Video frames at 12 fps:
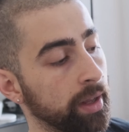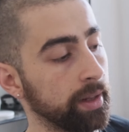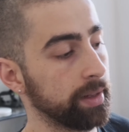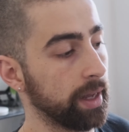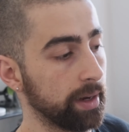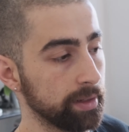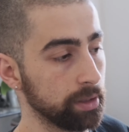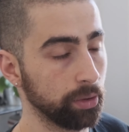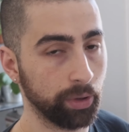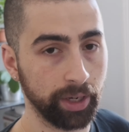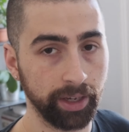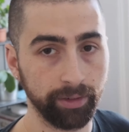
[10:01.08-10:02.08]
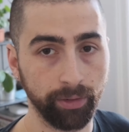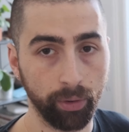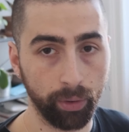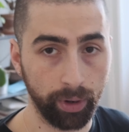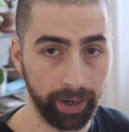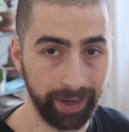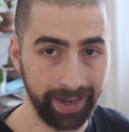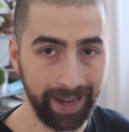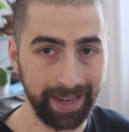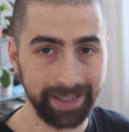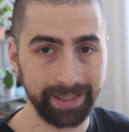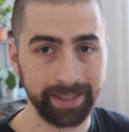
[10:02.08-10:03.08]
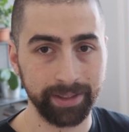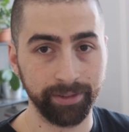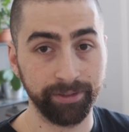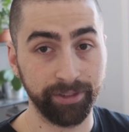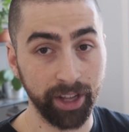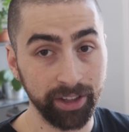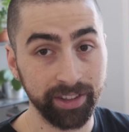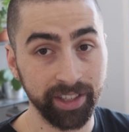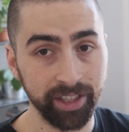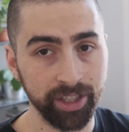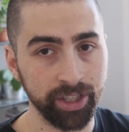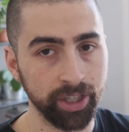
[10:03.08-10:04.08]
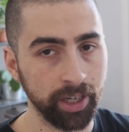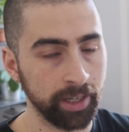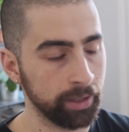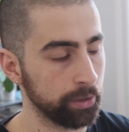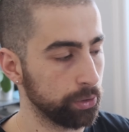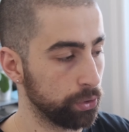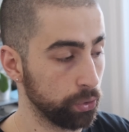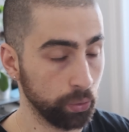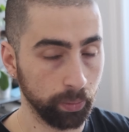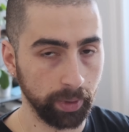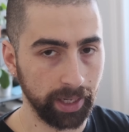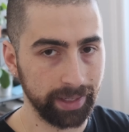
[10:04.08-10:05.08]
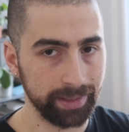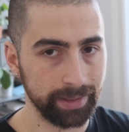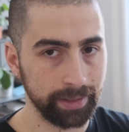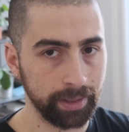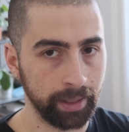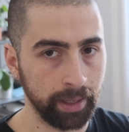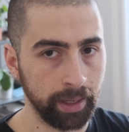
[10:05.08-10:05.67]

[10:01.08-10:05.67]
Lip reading: that is looking for a nice vintage zoom lens